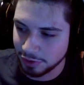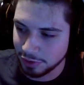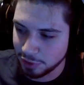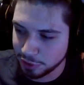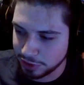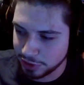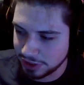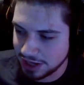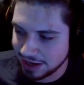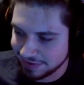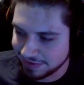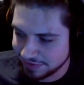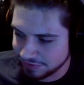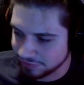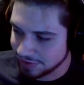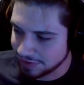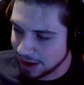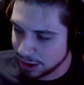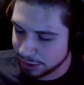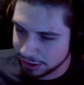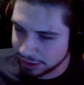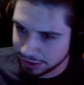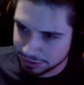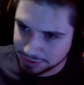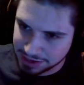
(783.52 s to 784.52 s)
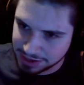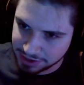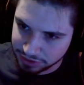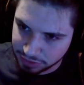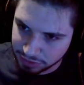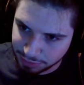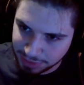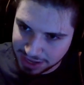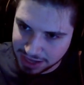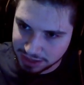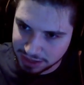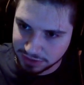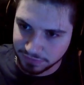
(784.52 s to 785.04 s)
and have it routing around the
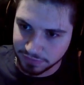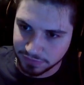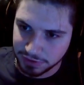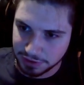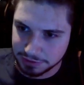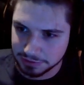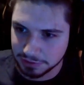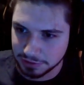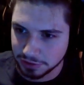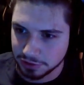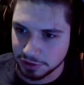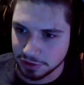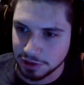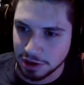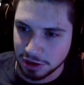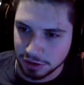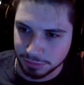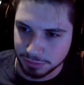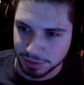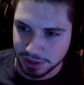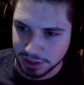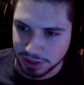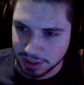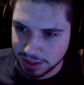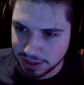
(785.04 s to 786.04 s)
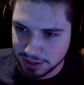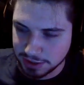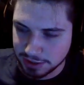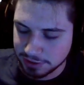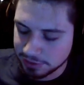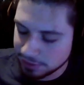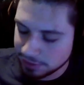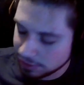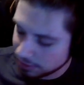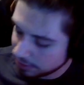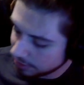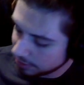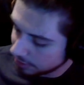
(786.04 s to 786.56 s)
back of the little ottoman I
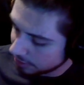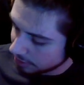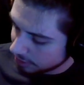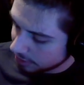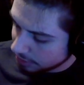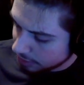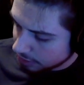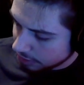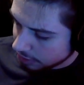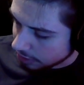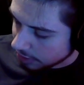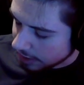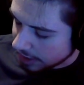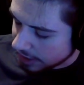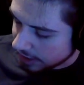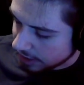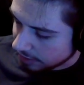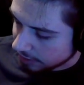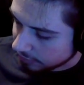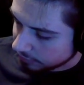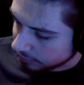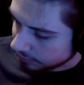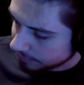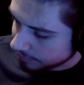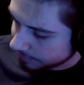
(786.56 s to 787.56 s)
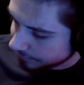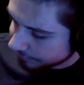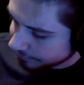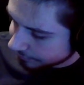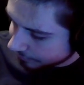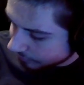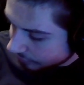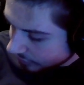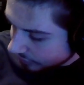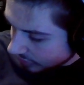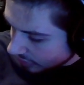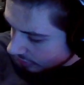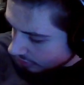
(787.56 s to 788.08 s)
have.
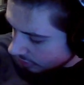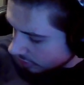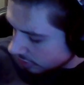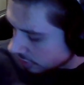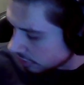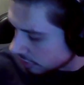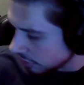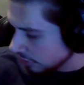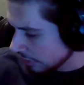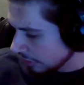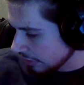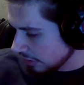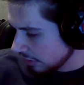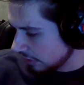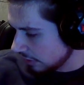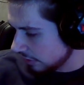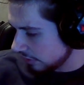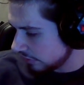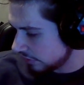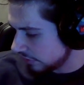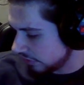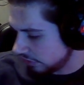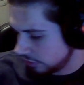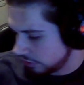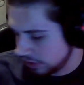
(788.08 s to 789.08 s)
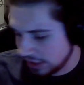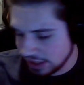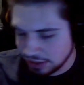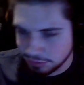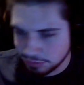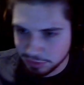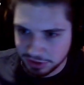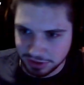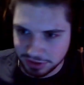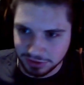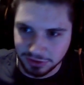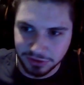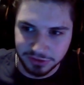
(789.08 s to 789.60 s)
So yeah,
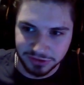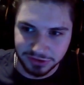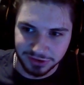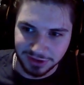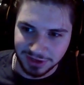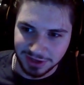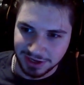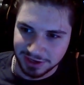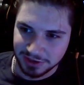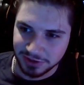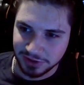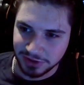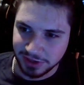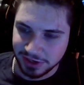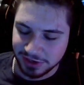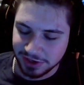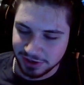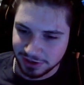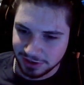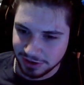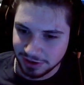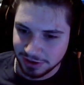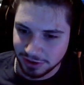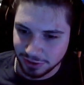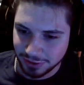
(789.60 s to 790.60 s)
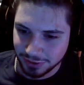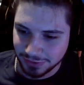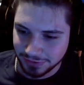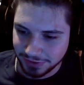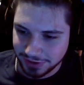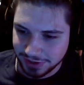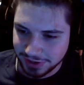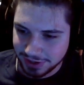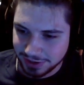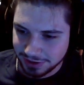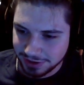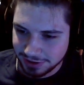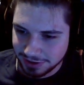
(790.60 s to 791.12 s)
but it looks a lot cleaner over
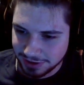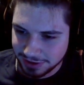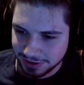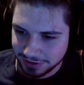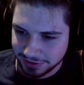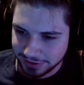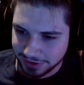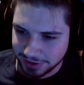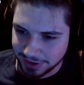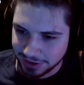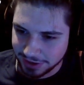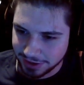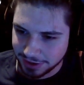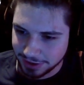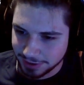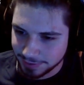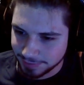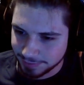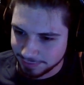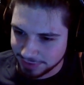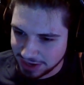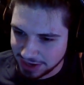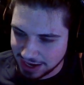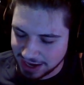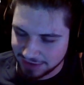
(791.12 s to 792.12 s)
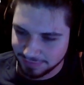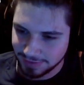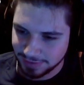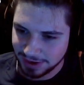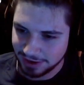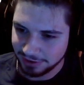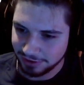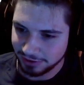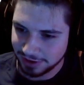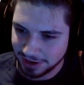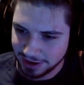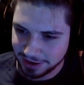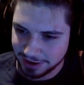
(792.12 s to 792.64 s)
here. I have my
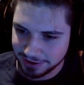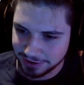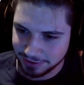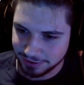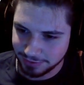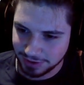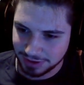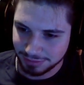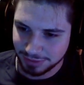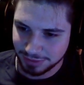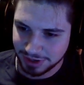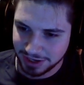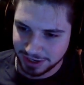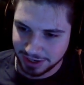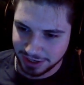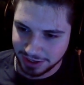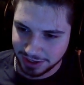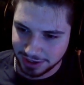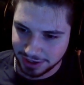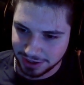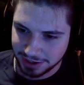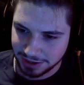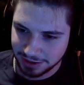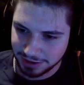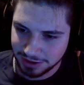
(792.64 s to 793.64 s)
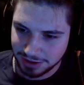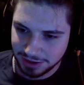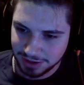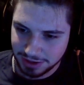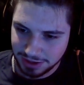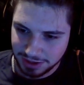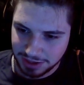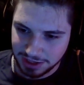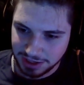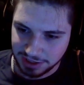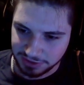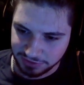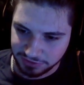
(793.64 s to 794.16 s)
Elgato and my
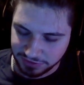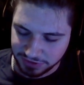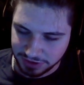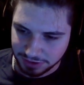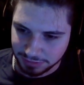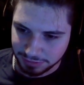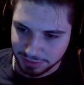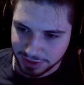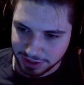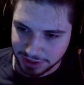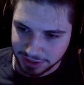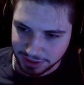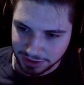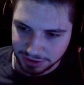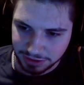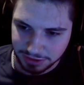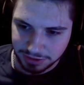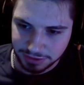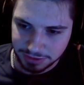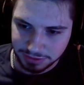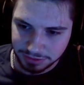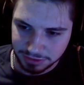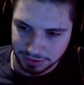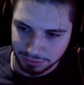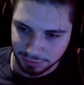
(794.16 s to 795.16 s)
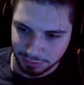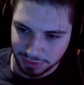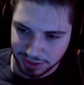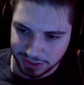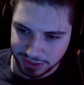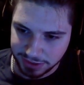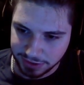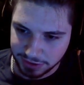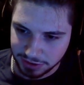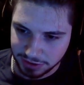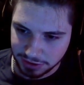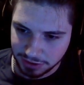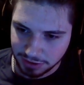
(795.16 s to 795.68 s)
HDMI
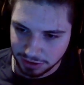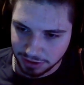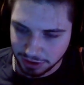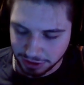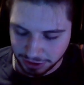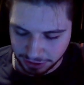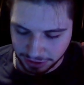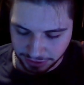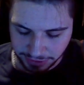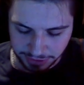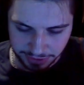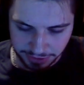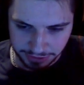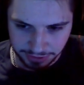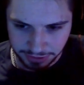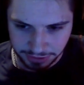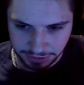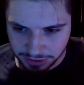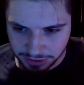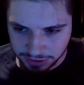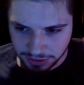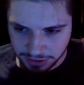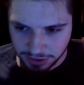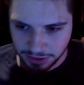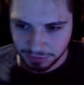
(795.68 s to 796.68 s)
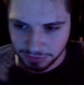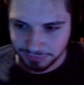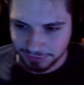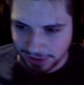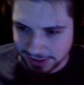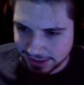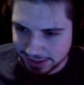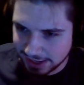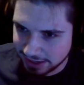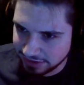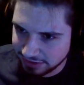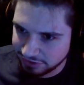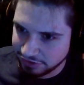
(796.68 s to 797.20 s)
combiner all in right
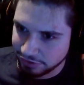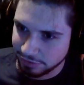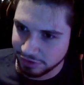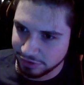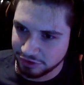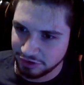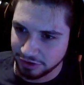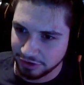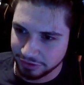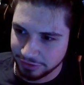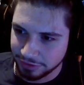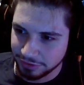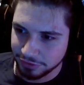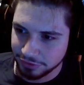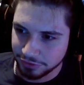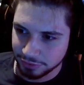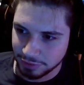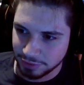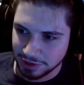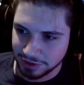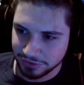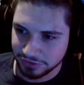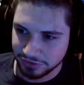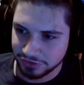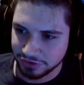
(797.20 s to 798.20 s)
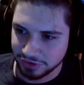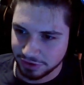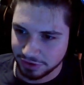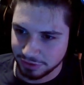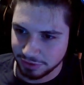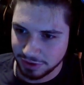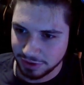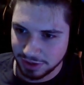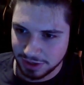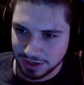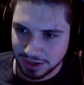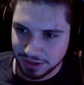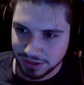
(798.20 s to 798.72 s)
next to each other as well, so
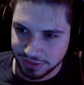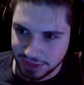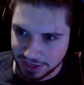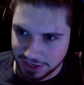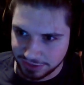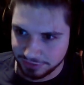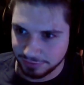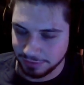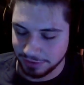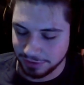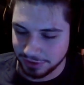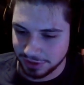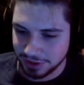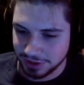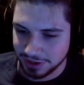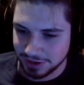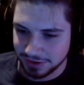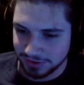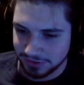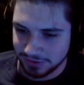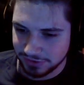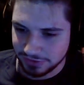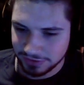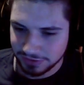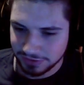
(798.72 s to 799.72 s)
that's really nice.